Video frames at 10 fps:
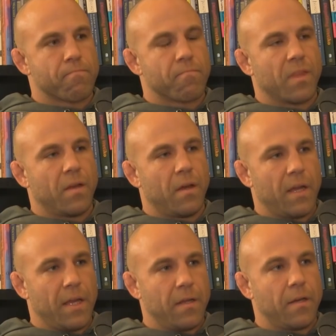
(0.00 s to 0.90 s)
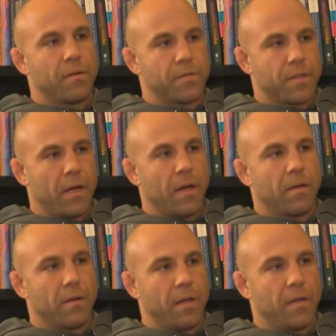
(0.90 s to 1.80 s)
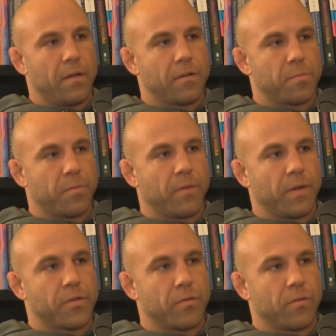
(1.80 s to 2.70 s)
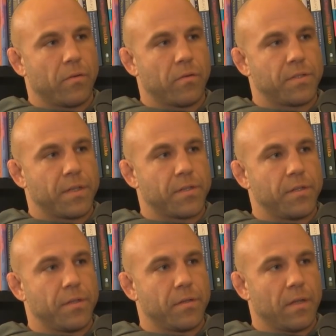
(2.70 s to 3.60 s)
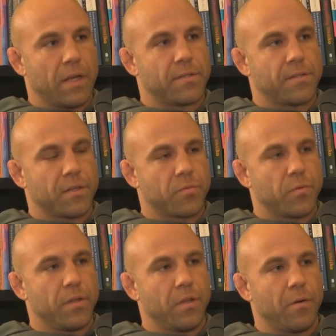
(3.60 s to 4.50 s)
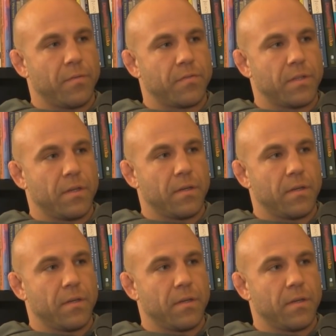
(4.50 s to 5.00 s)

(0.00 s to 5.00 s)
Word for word: it? Uh, eight years, yeah. yeah. Eight years professional. Six year. Last six were in the UFC.